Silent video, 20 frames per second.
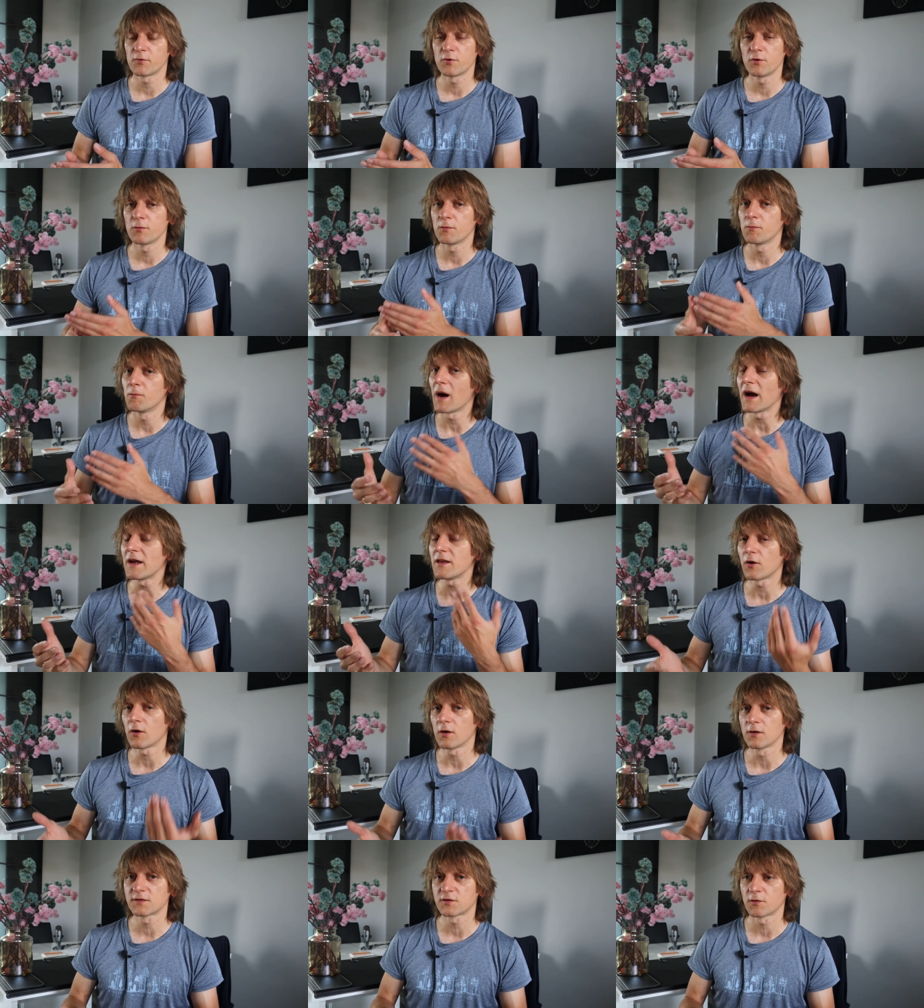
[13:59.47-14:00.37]
you
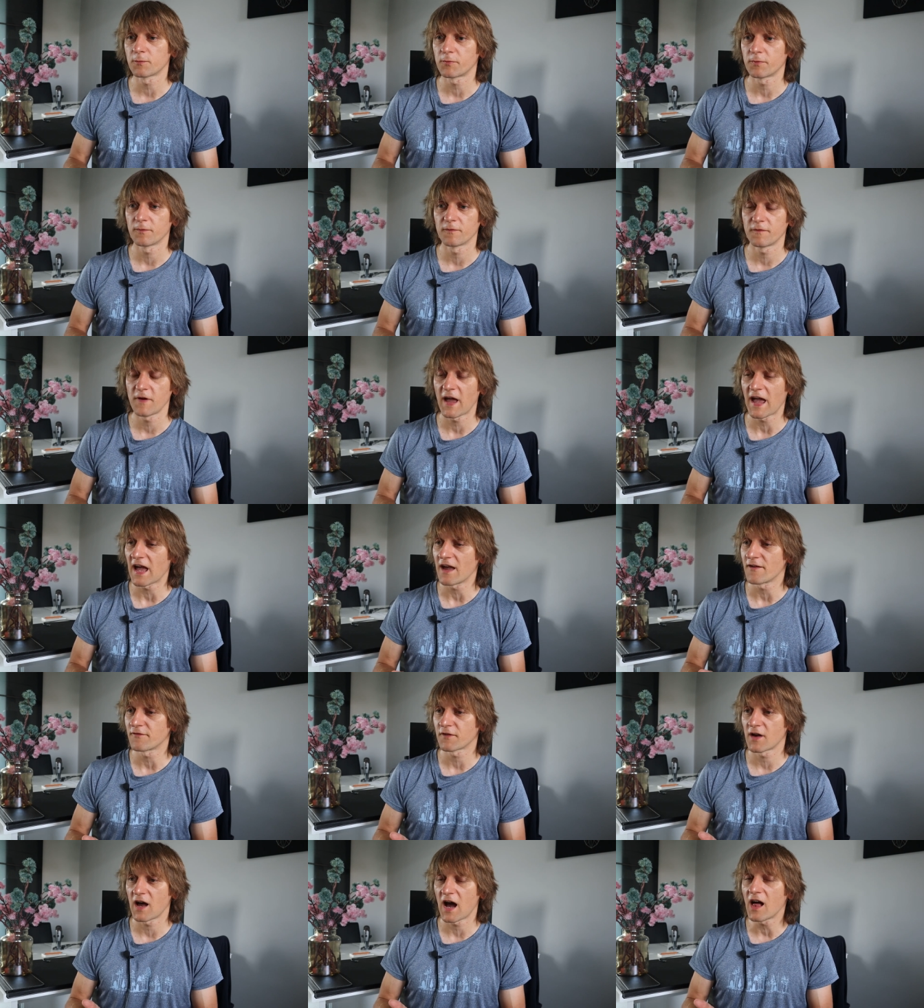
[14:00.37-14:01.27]
might also
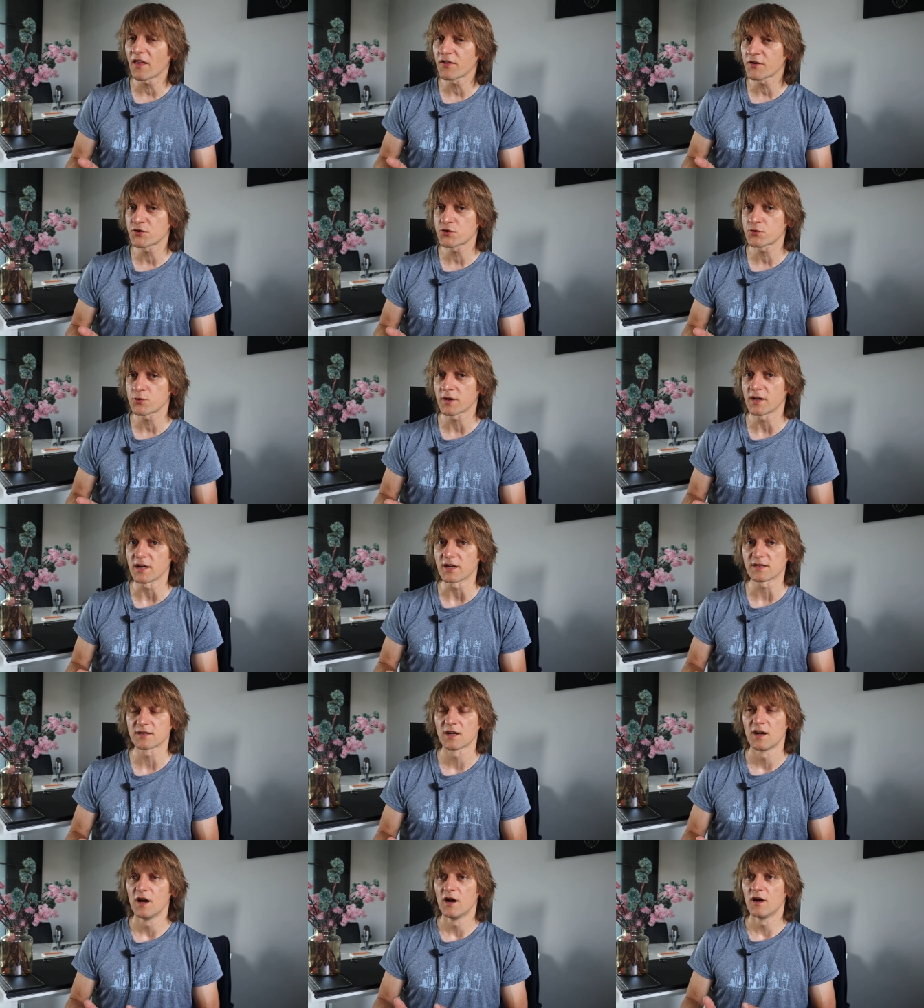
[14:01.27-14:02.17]
have other
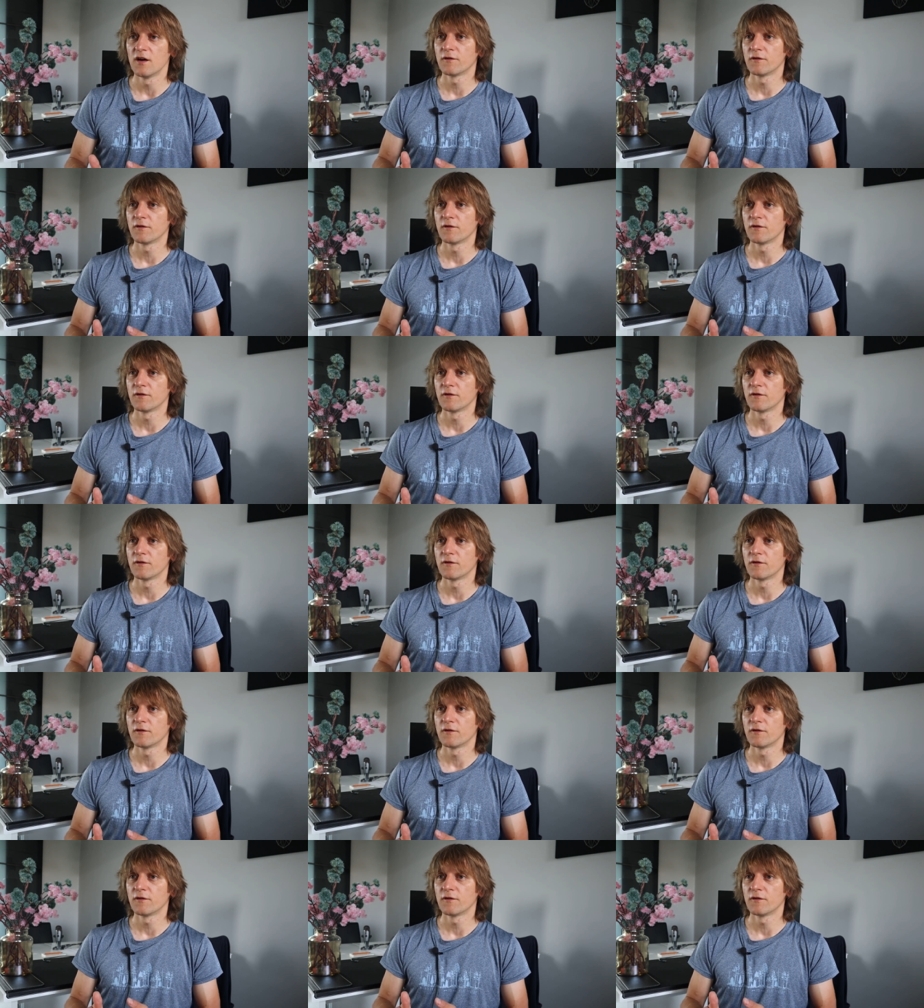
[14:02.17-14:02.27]
triggers,